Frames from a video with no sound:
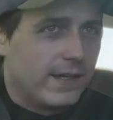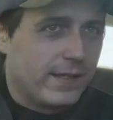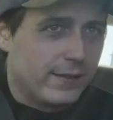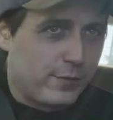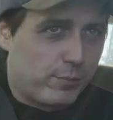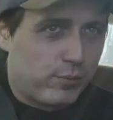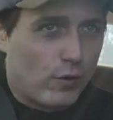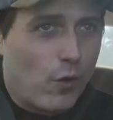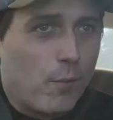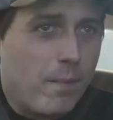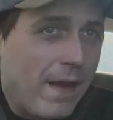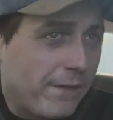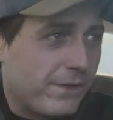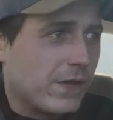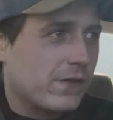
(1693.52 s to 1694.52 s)
It's
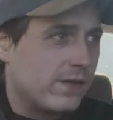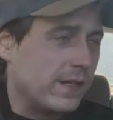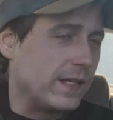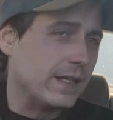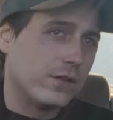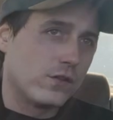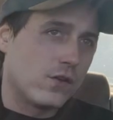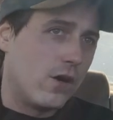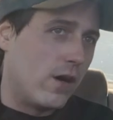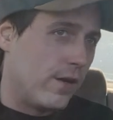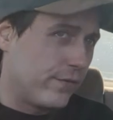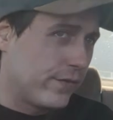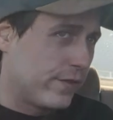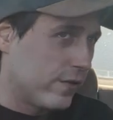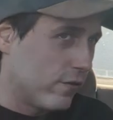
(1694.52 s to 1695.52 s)
promethazine
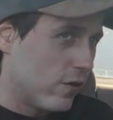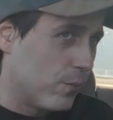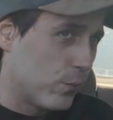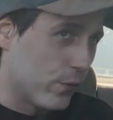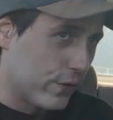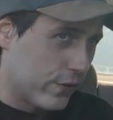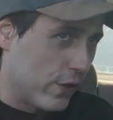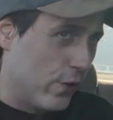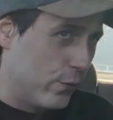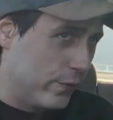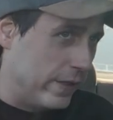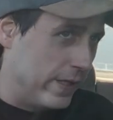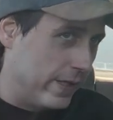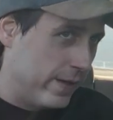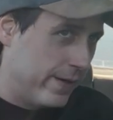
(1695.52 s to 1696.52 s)
cough syrup with
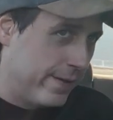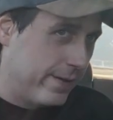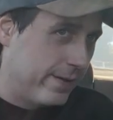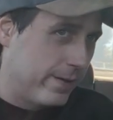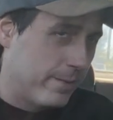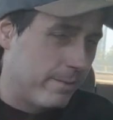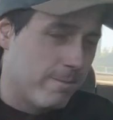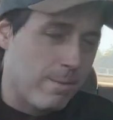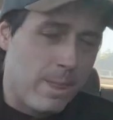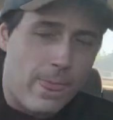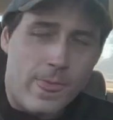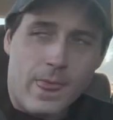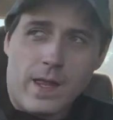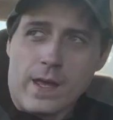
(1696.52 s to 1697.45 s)
codeine in it. Yeah.